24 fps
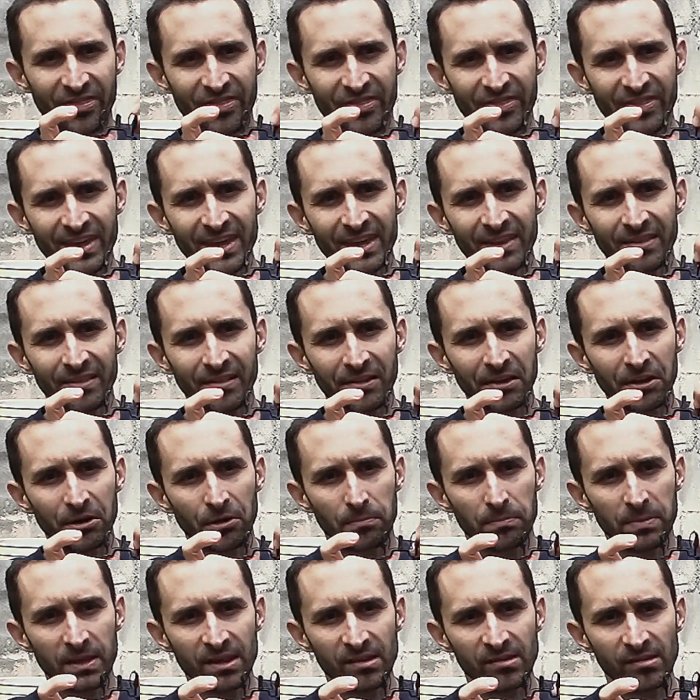thin little
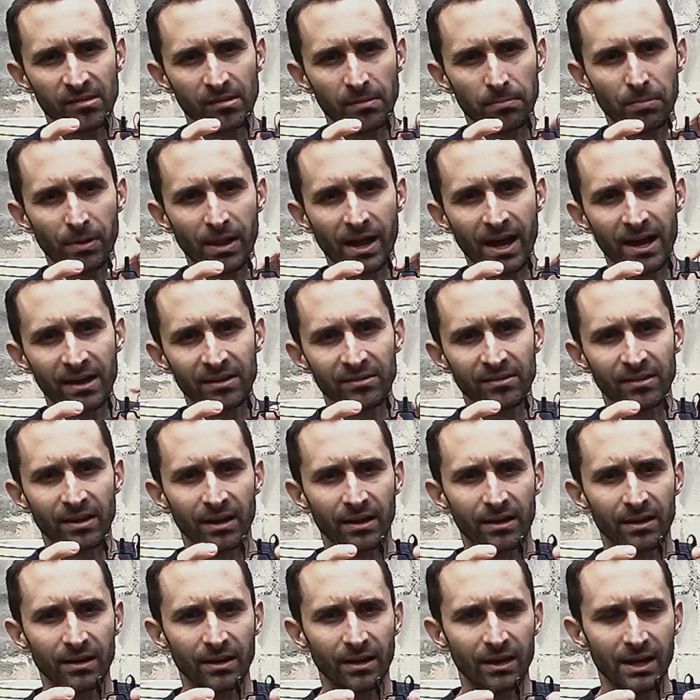pieces of plastic.